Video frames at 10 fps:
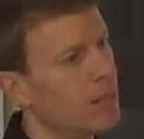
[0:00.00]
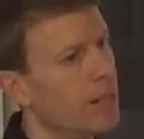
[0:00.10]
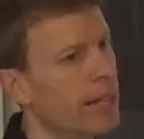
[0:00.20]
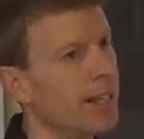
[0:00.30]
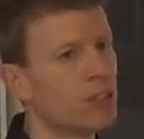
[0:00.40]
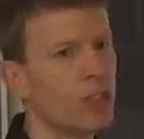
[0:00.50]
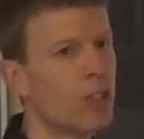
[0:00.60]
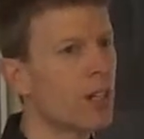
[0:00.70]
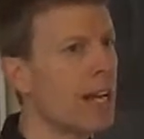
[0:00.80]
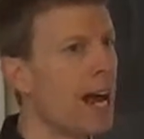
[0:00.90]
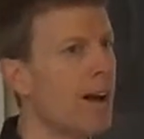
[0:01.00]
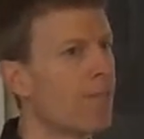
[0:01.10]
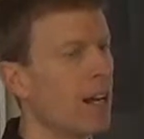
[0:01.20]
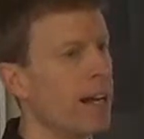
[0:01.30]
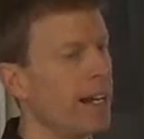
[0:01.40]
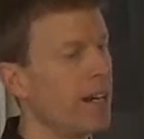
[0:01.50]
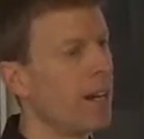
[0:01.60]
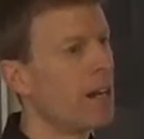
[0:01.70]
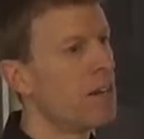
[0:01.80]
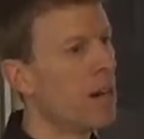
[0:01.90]
Yeah, so you can have a
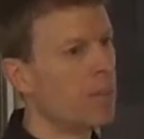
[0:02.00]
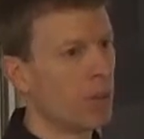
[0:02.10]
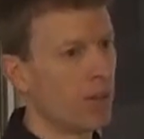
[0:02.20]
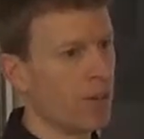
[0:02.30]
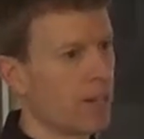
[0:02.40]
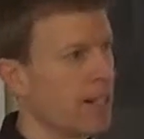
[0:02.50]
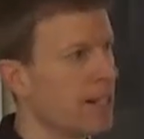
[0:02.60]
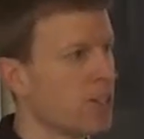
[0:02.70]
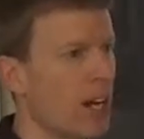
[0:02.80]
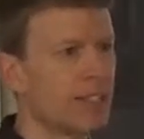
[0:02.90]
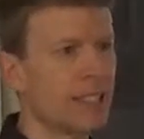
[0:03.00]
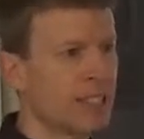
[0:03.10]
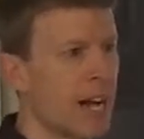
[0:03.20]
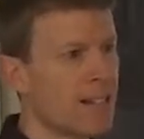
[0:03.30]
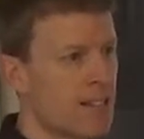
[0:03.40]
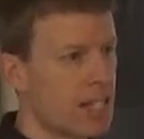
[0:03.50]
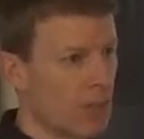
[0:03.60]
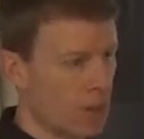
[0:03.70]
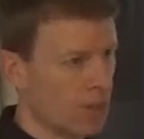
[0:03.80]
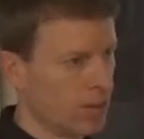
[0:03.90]
number, as long as it's not
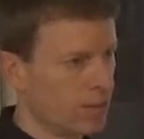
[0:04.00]
0.